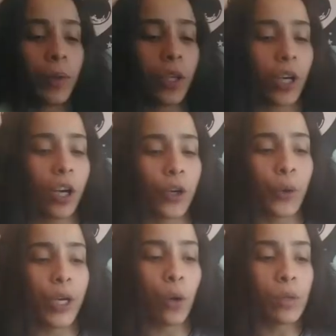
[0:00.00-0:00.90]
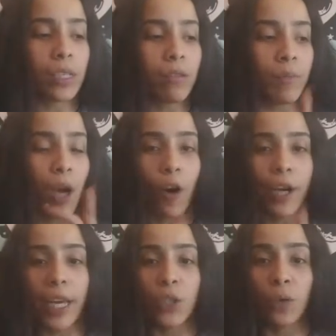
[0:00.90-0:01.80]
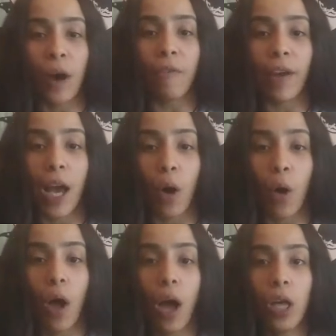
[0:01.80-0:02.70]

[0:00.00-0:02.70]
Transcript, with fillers: color green always gives me Archangel Raphael.